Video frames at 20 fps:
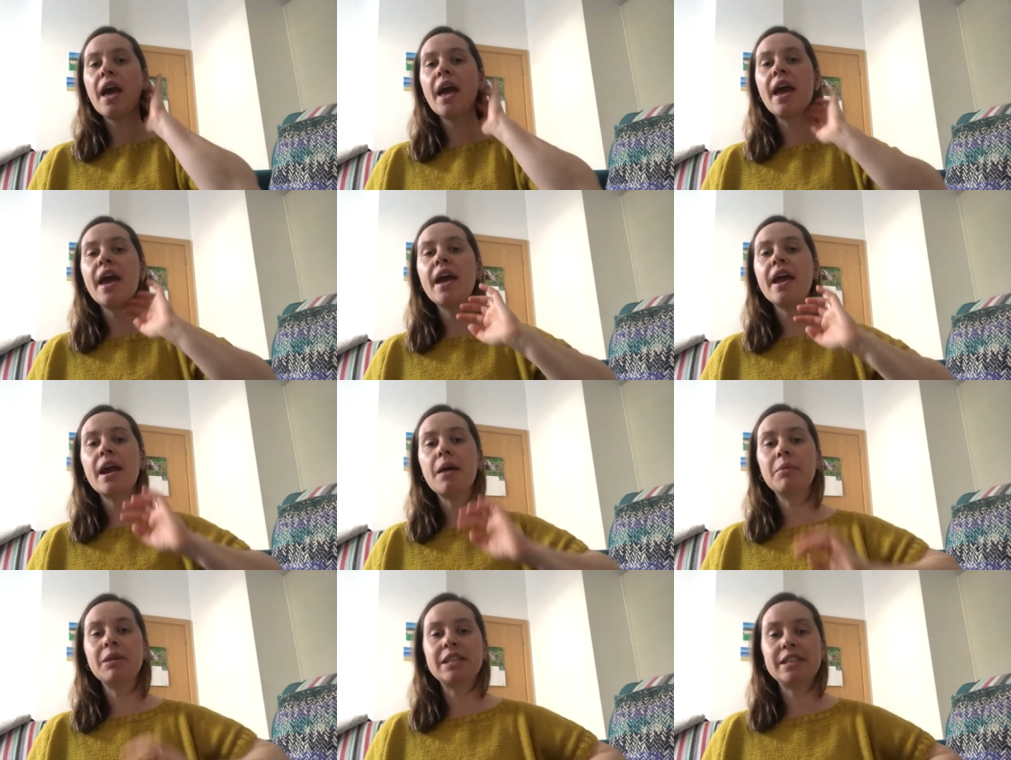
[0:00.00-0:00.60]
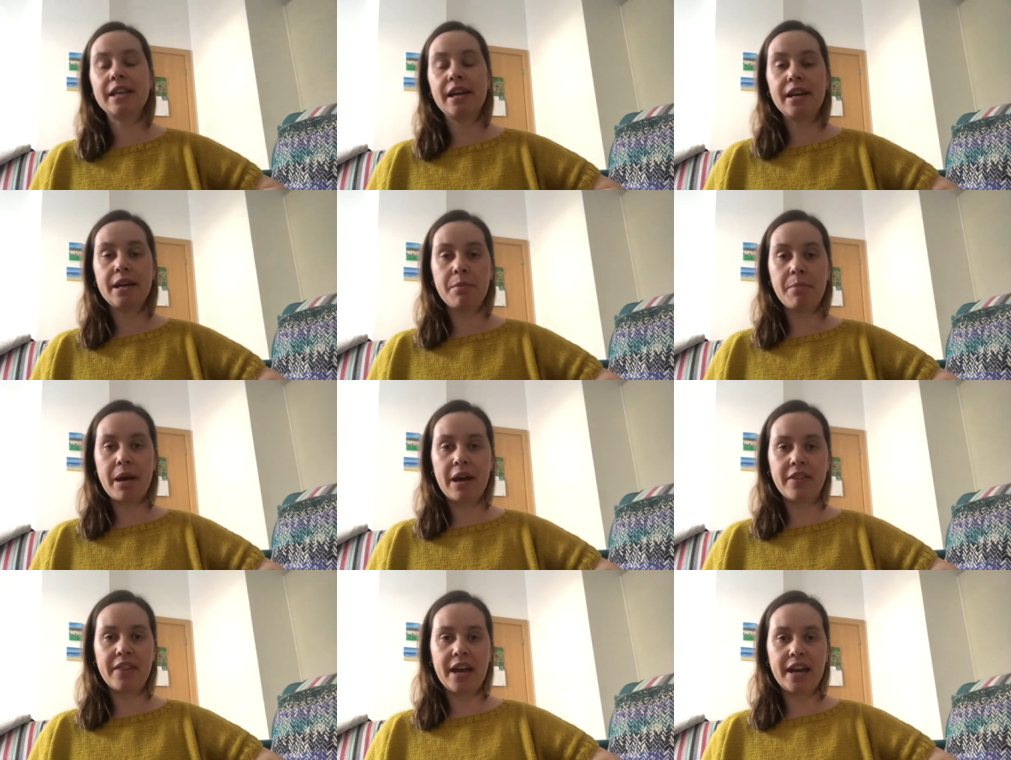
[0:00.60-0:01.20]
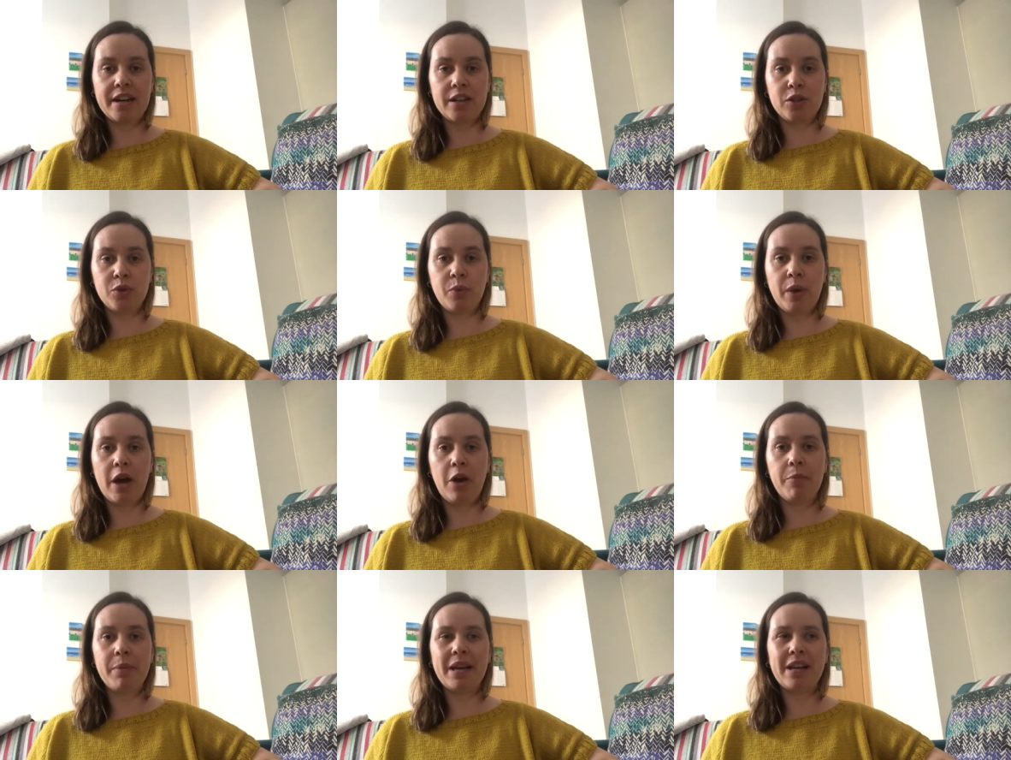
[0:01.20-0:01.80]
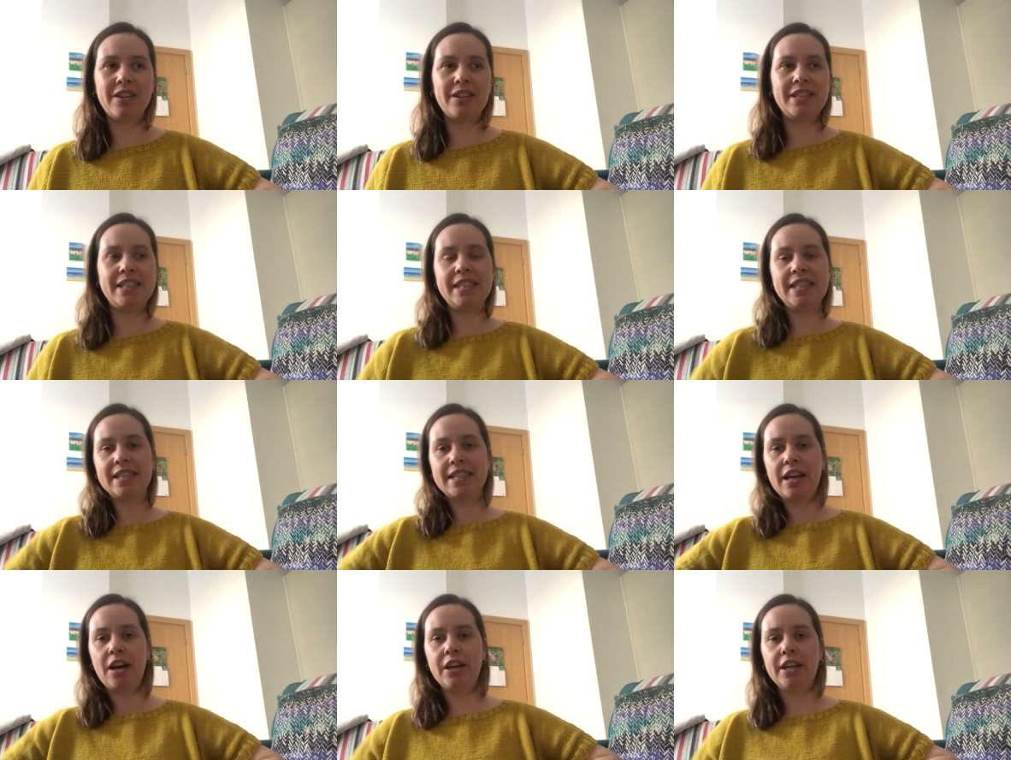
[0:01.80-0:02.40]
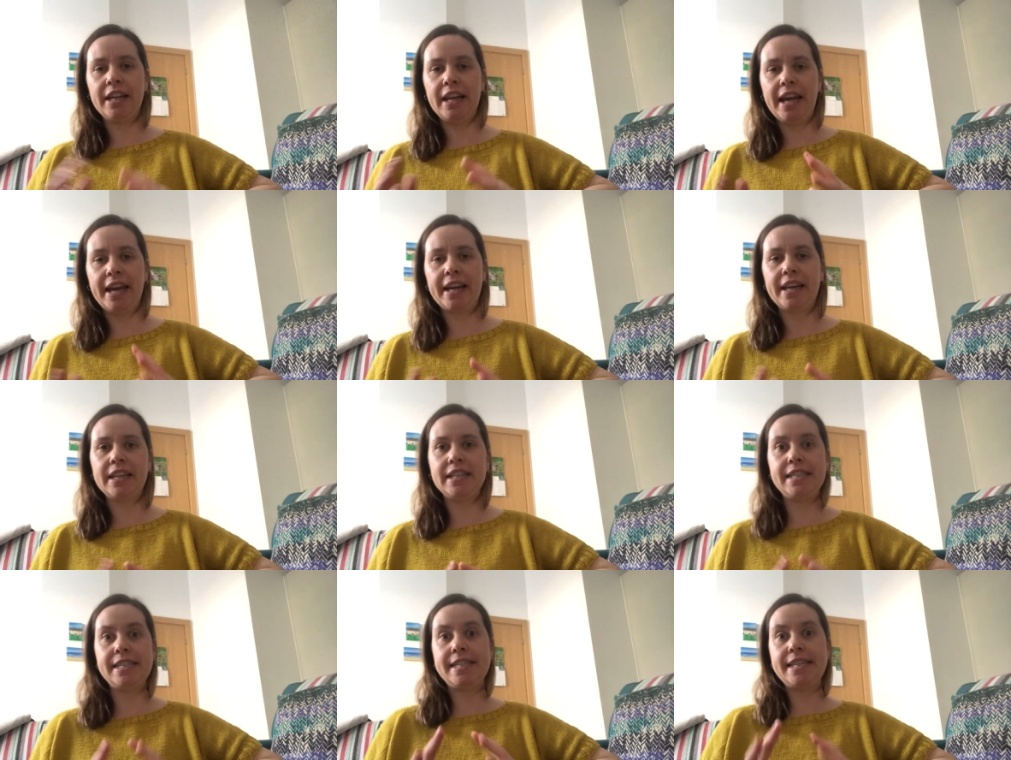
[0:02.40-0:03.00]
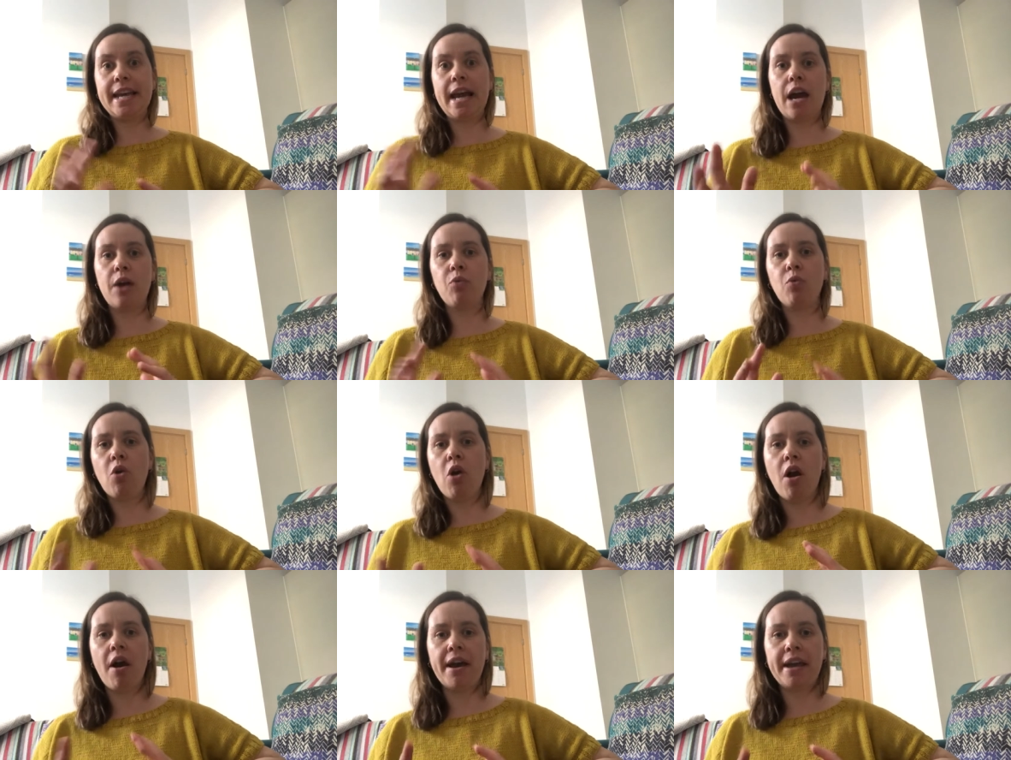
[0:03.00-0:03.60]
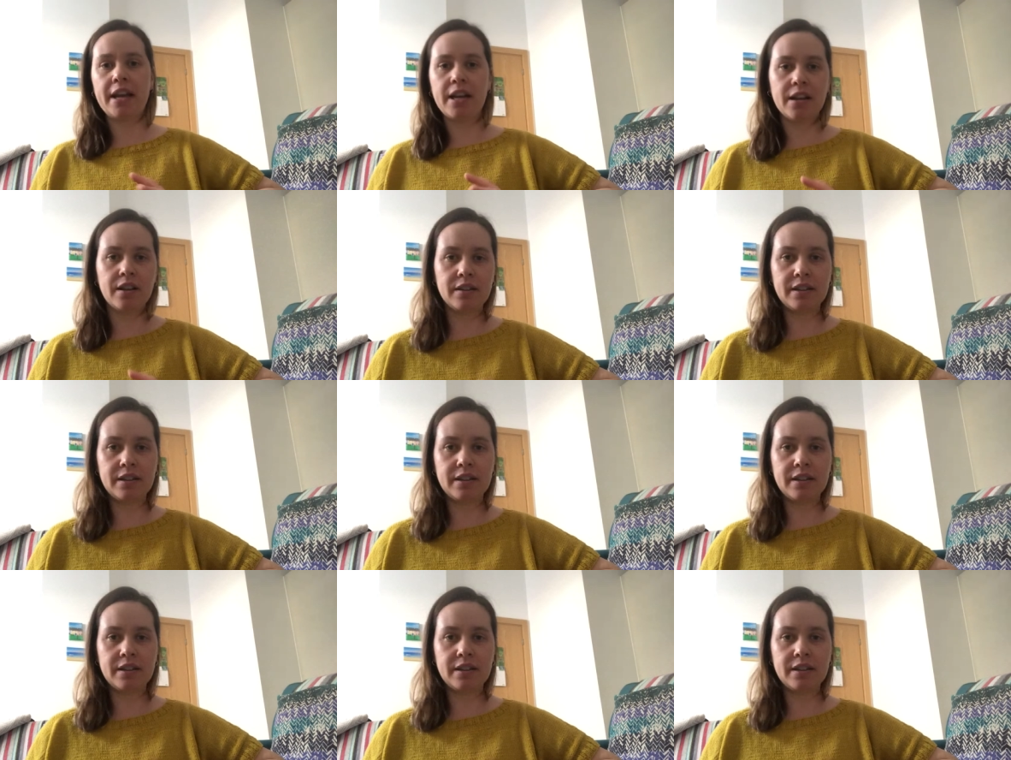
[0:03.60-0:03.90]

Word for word: and I'm excited about that as well because it's kind of like a DIY